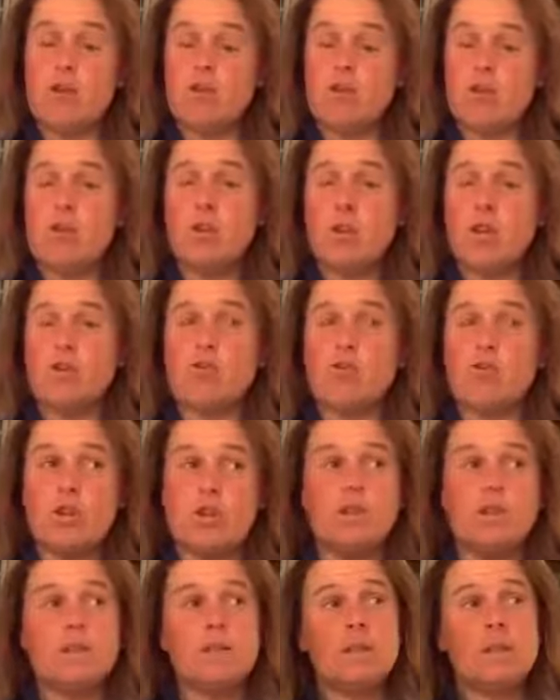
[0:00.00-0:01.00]
you know
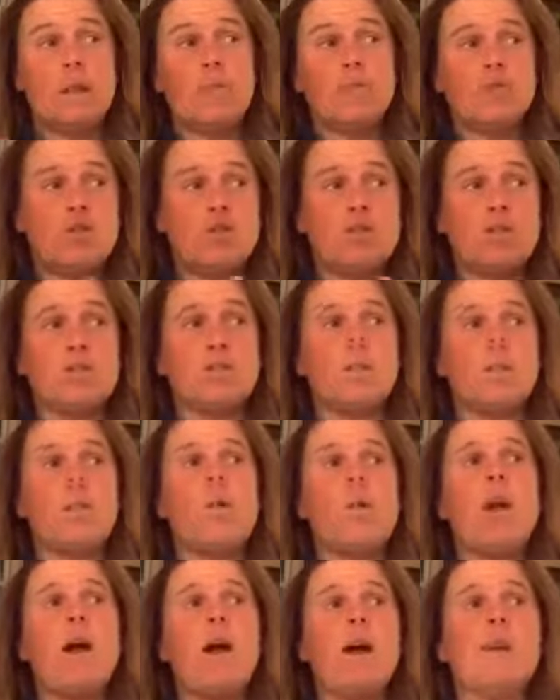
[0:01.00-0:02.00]
trust the name trust the
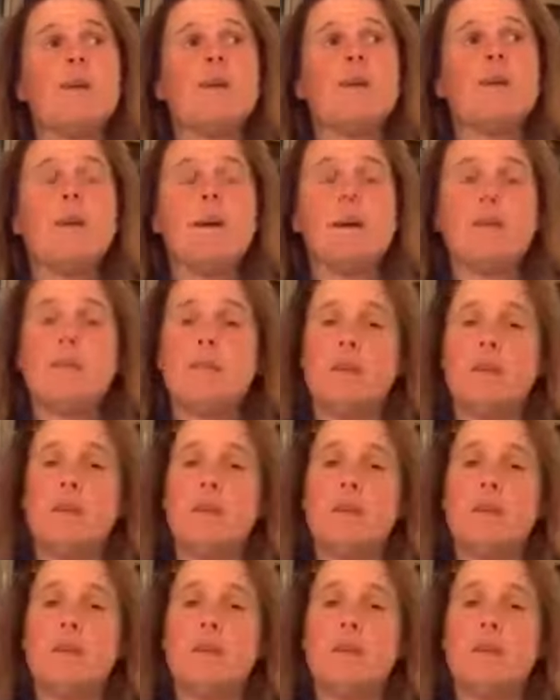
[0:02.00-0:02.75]
yeah. brand and i think yeah.